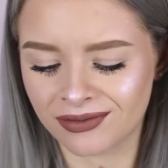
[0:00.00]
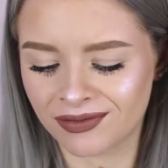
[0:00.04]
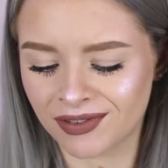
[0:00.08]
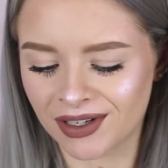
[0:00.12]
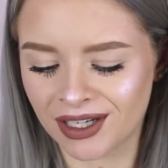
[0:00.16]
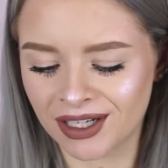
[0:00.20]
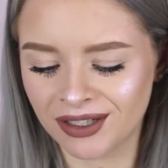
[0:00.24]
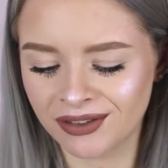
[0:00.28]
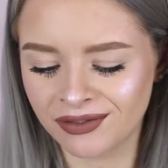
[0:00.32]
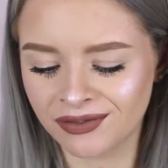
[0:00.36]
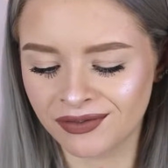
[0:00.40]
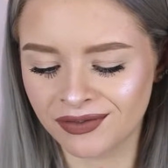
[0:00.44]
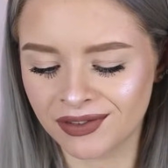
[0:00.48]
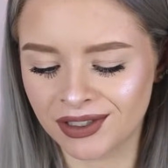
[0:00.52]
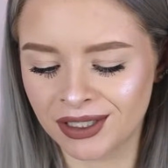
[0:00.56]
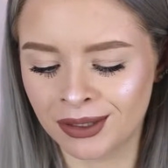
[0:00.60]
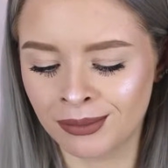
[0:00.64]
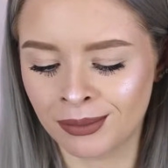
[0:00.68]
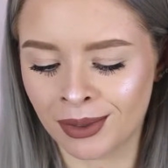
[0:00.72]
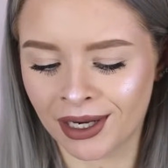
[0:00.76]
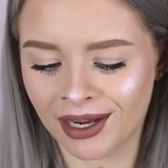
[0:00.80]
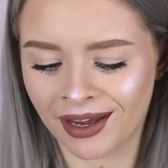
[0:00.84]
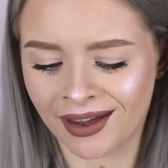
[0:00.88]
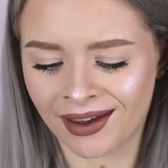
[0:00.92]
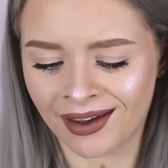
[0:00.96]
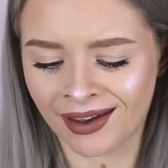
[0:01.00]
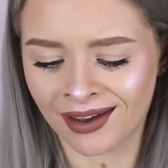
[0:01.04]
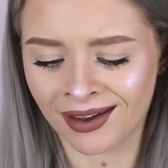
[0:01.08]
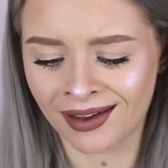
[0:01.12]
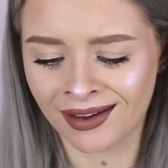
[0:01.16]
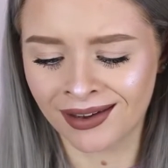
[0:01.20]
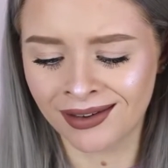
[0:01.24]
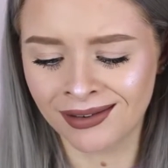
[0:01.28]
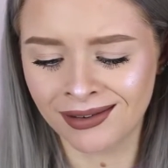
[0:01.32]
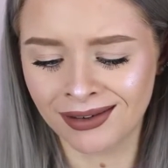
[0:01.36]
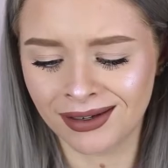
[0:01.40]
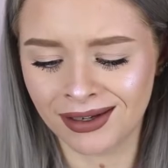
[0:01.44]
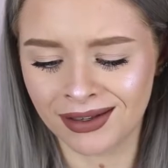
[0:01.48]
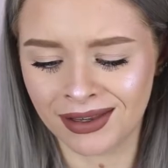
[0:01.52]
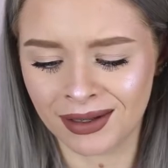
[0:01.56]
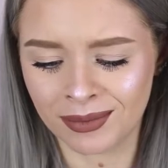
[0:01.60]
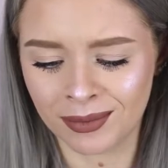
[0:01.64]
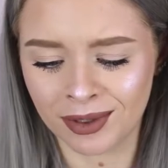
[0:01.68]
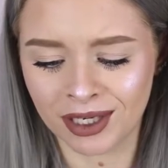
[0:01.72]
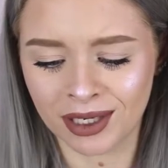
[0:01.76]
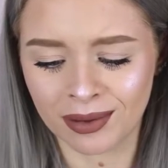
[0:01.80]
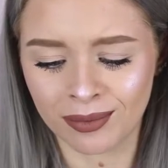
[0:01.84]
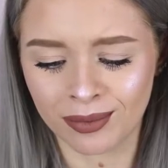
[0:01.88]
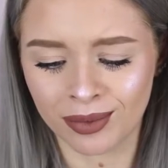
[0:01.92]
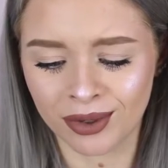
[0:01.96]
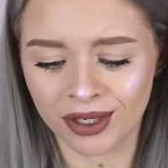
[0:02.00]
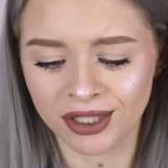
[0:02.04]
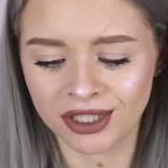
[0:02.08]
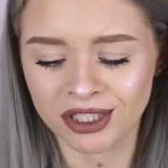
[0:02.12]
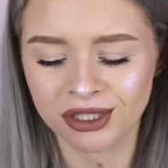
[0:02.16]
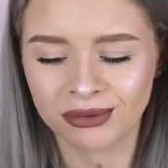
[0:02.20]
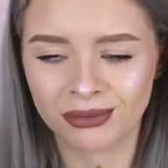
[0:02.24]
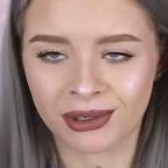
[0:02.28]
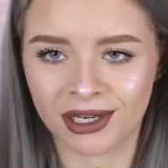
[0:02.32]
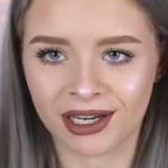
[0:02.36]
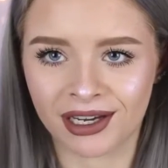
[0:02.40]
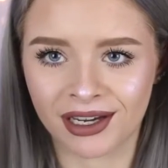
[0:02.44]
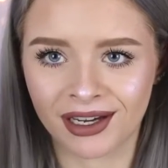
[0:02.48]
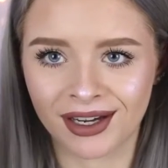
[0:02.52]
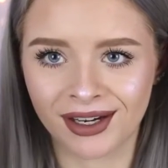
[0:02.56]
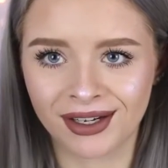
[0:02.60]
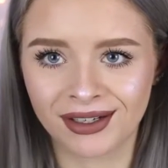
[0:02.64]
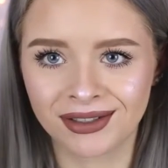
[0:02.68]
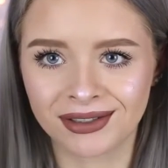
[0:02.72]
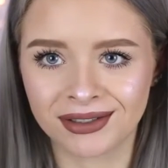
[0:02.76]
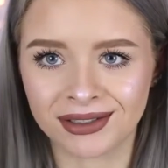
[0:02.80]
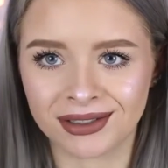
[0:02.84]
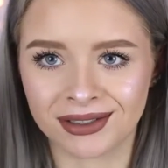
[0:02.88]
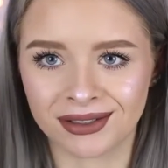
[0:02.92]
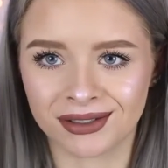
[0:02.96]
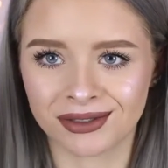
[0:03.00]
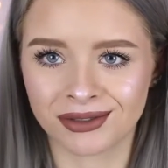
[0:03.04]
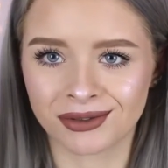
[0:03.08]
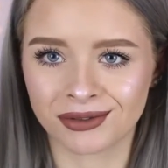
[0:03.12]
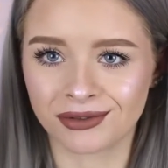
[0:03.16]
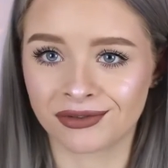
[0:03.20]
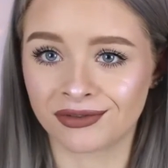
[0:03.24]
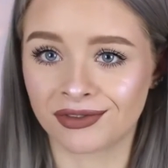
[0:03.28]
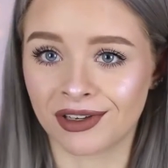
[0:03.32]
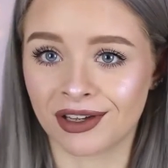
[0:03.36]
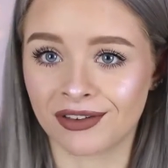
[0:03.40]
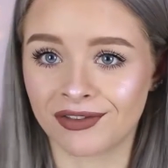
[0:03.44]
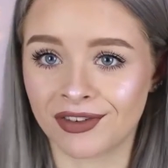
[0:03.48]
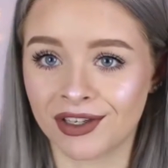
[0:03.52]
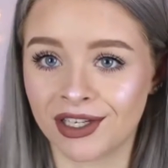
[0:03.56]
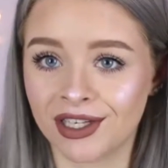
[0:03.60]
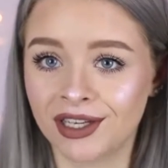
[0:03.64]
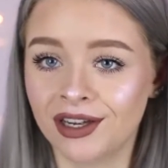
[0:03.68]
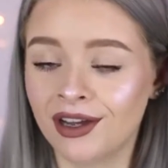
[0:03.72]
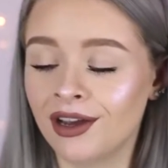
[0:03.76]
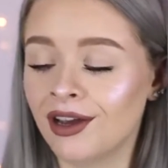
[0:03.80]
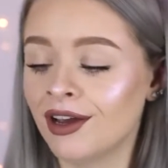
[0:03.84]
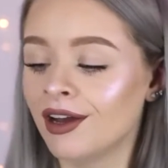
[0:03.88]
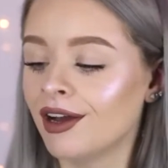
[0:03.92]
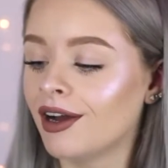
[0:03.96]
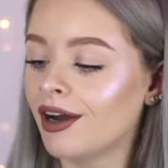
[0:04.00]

fluff in my hair and then when I brush my hair it goes all fluffy.